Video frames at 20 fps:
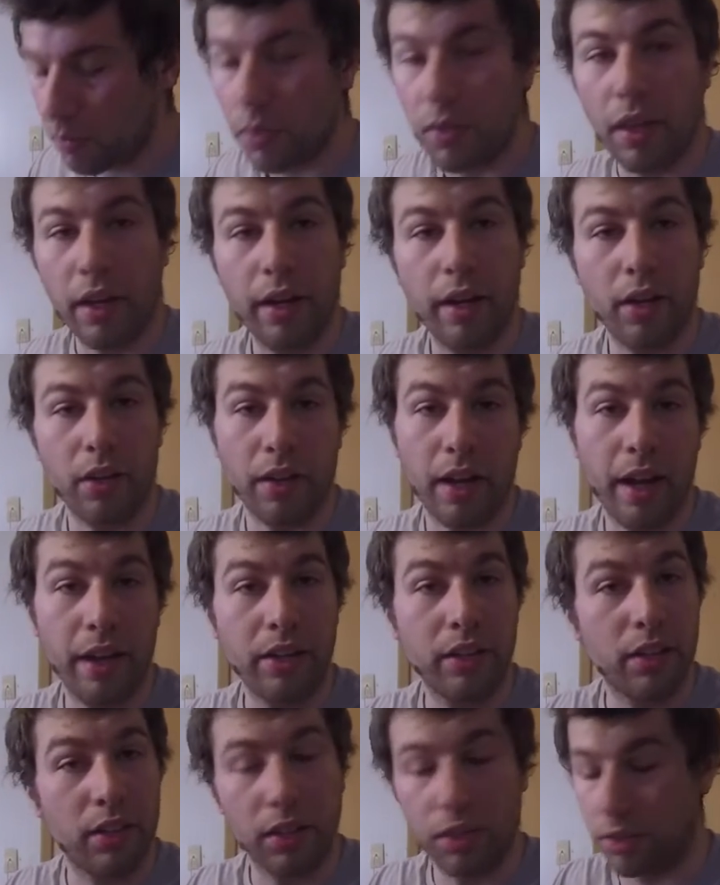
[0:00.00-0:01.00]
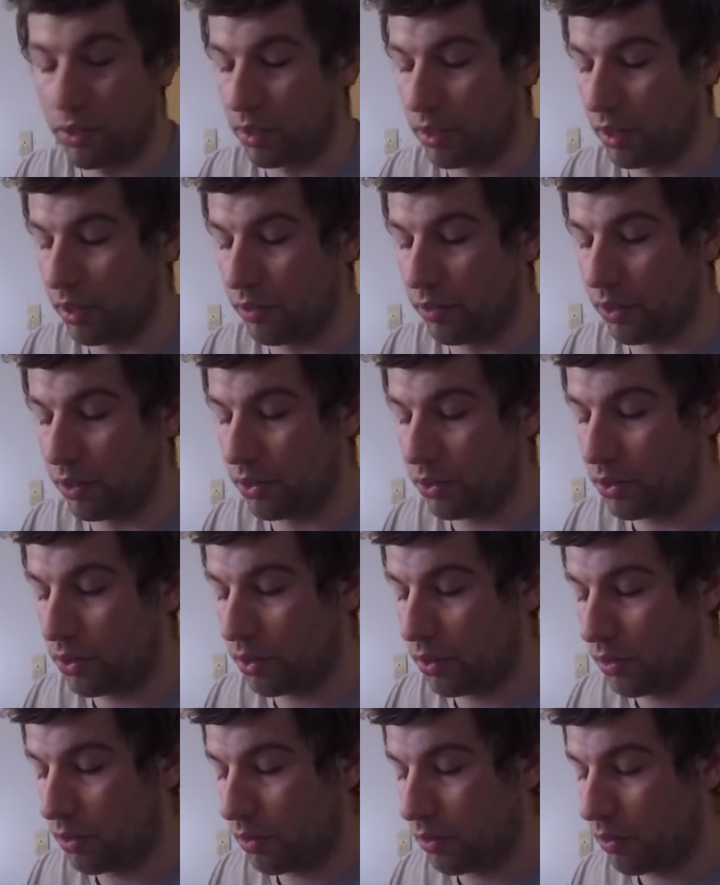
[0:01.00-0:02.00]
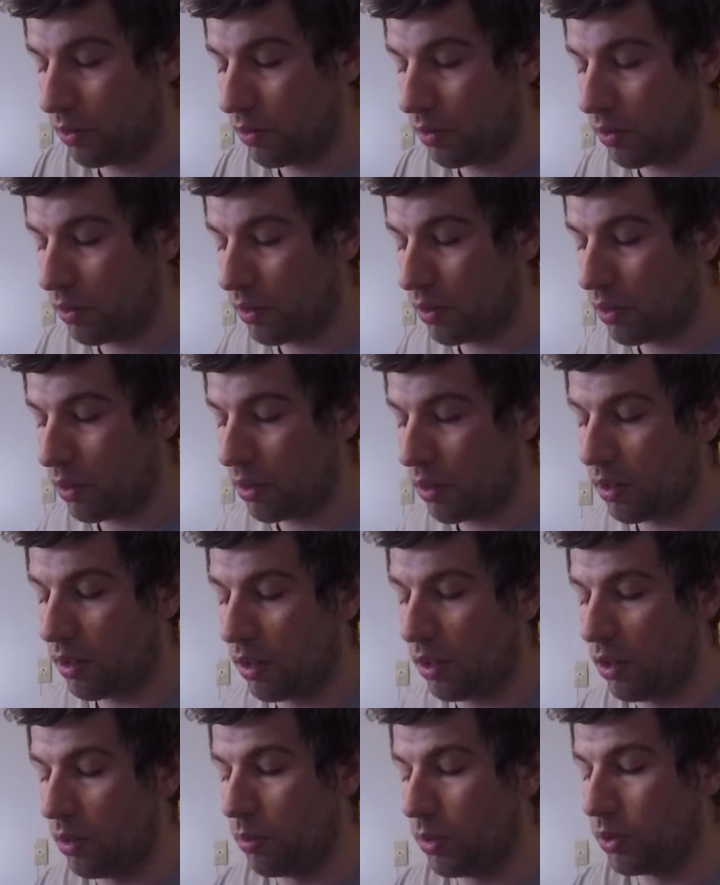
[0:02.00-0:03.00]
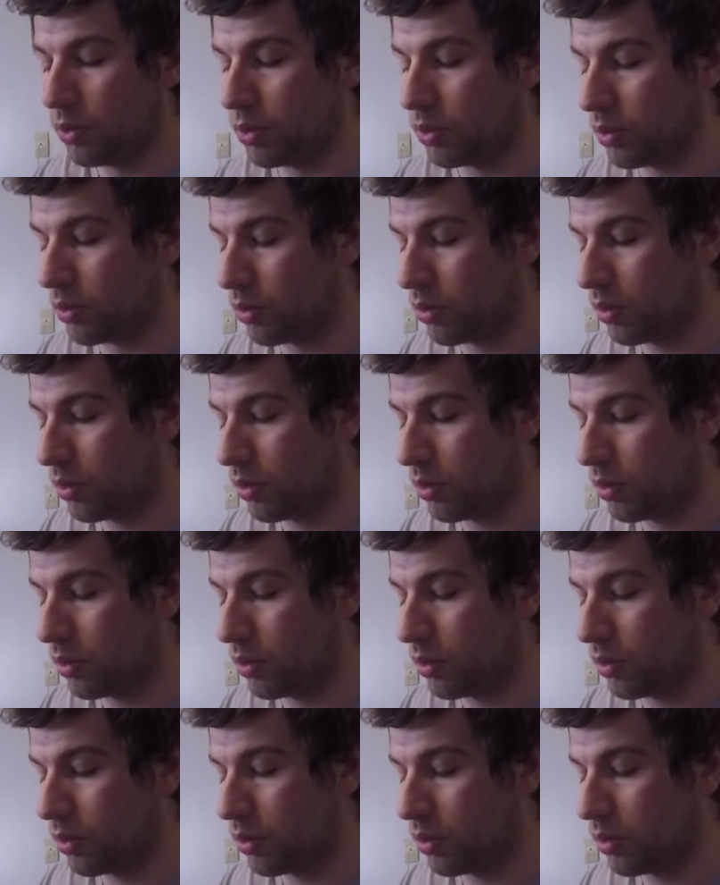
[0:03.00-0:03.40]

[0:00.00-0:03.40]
There, now you can hear the difference. Almost.